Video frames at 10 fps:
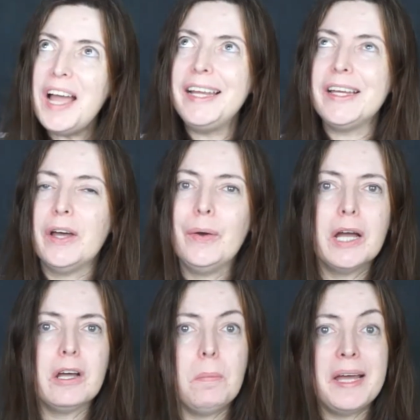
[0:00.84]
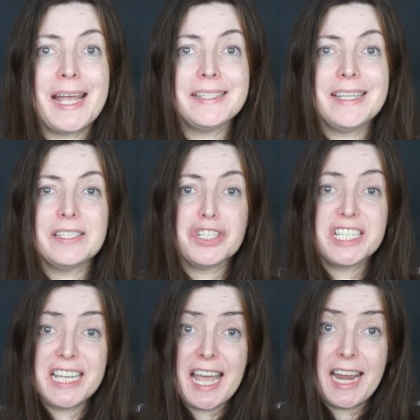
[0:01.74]
while ago I got my
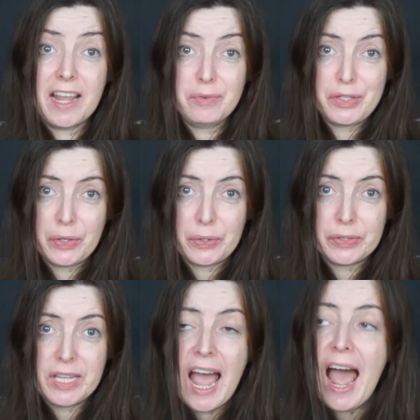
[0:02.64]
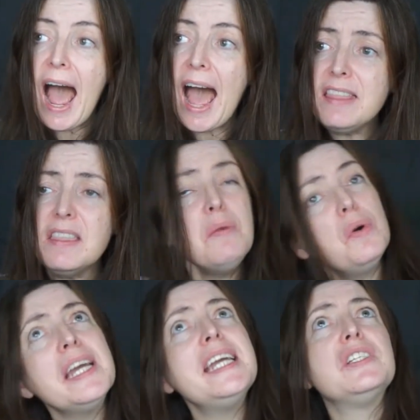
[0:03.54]
Ancestry DNA results and they
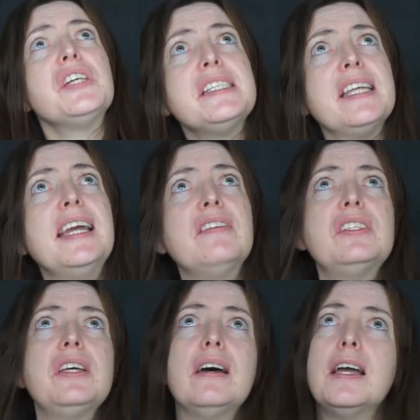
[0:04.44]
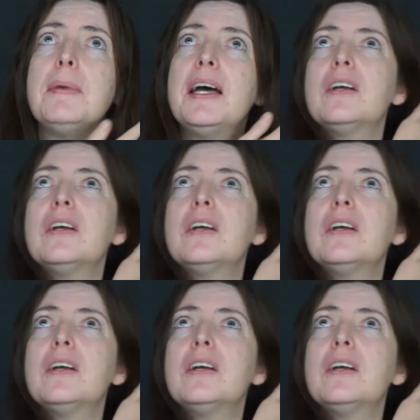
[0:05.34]
were quite interesting at the time.